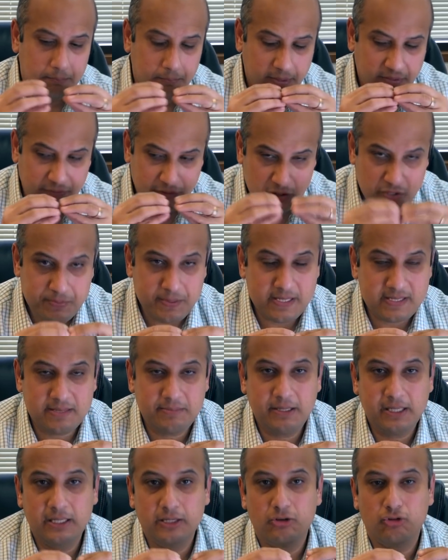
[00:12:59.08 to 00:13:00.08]
If you speak
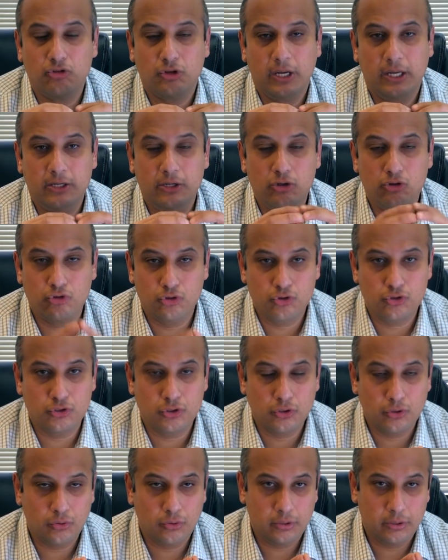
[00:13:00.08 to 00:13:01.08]
some English and you choose
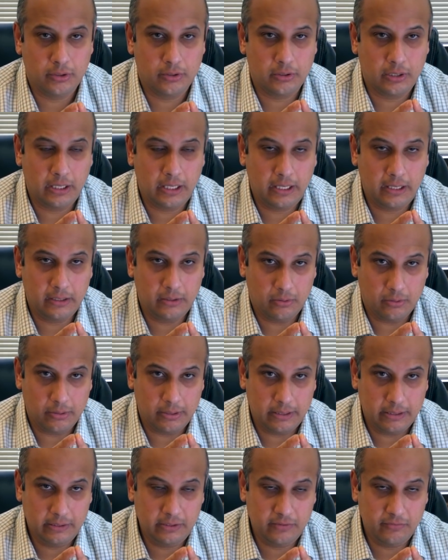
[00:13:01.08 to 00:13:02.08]
to do your
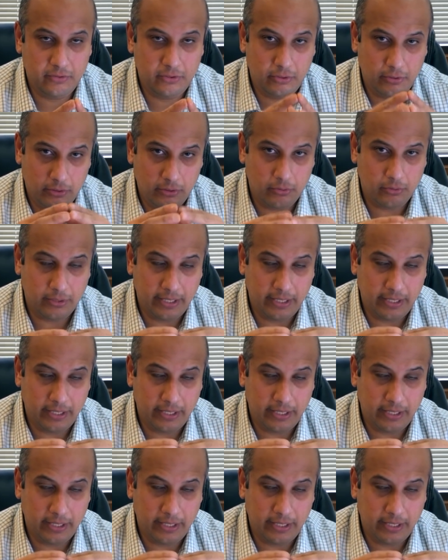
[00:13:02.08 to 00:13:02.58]
interview in your